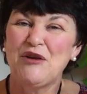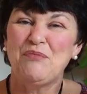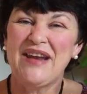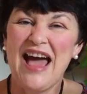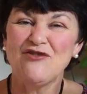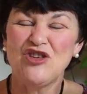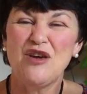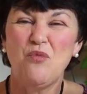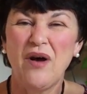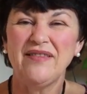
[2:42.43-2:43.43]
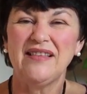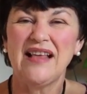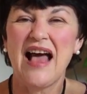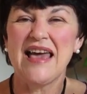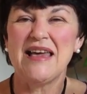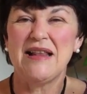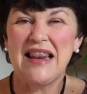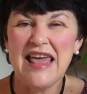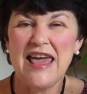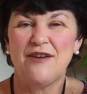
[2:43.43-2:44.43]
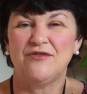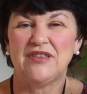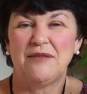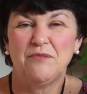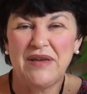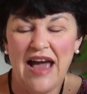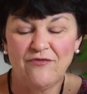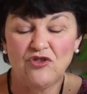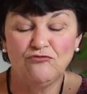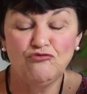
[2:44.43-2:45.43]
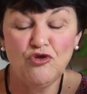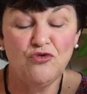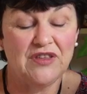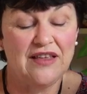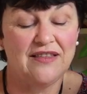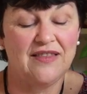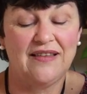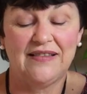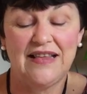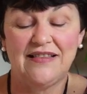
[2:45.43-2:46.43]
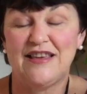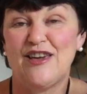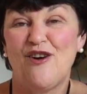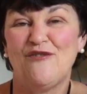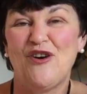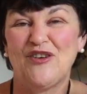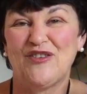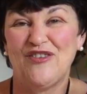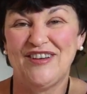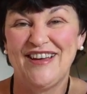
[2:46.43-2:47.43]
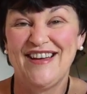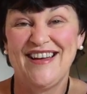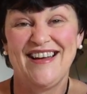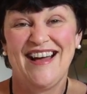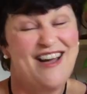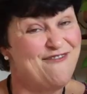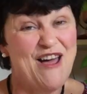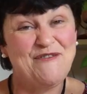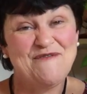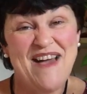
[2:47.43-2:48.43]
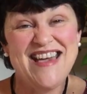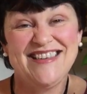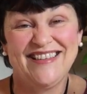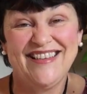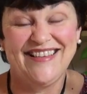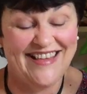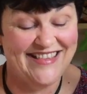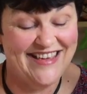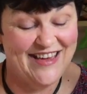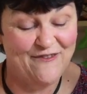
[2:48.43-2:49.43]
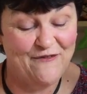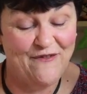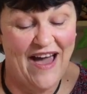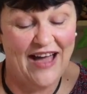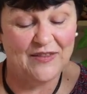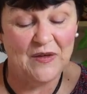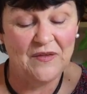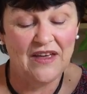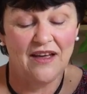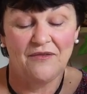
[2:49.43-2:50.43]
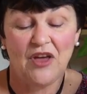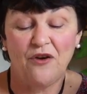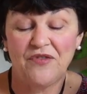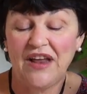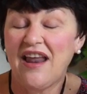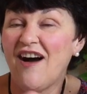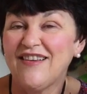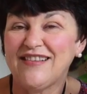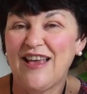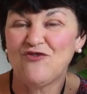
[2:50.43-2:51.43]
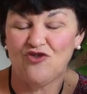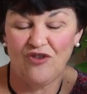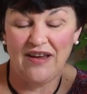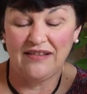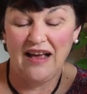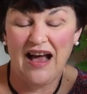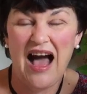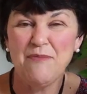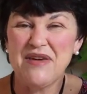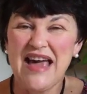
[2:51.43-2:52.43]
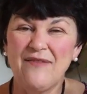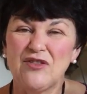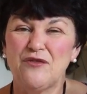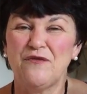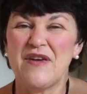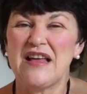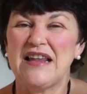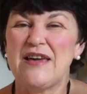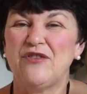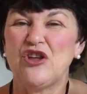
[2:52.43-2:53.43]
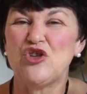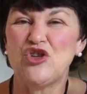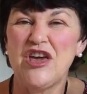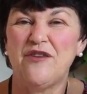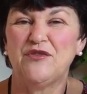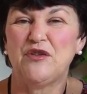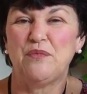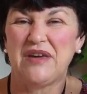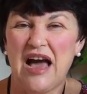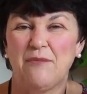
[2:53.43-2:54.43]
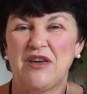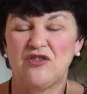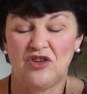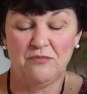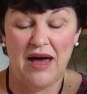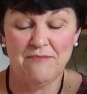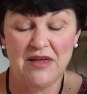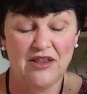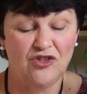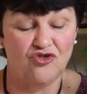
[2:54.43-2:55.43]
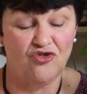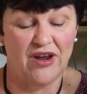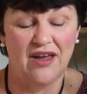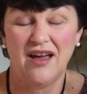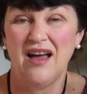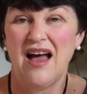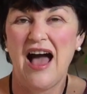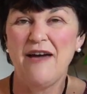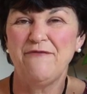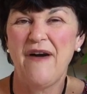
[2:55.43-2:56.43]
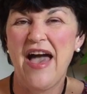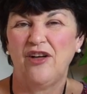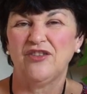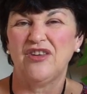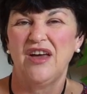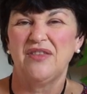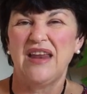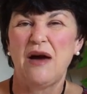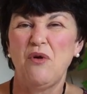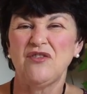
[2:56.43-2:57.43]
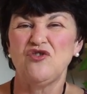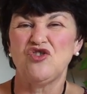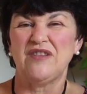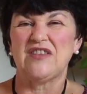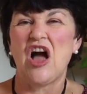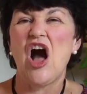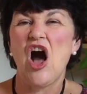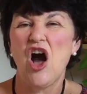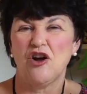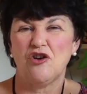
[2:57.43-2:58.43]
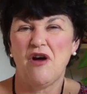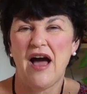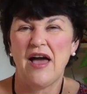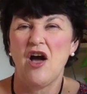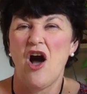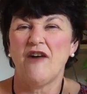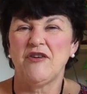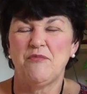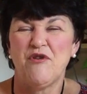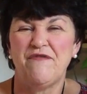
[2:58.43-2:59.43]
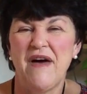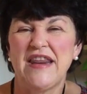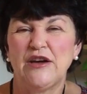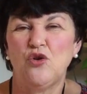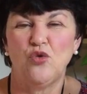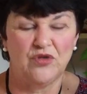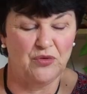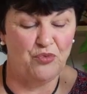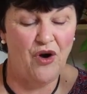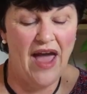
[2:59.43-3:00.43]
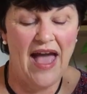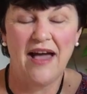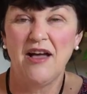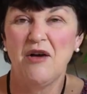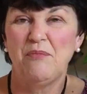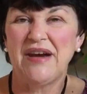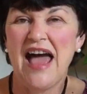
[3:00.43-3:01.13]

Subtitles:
But actually, once I lived and began to root into the city of Oxford, a Reformation city, in fact, of the last centuries, I began to feel even a shift coming to my ministry. I felt that I wasn't just a heart cry of a prophetic call to prayer, but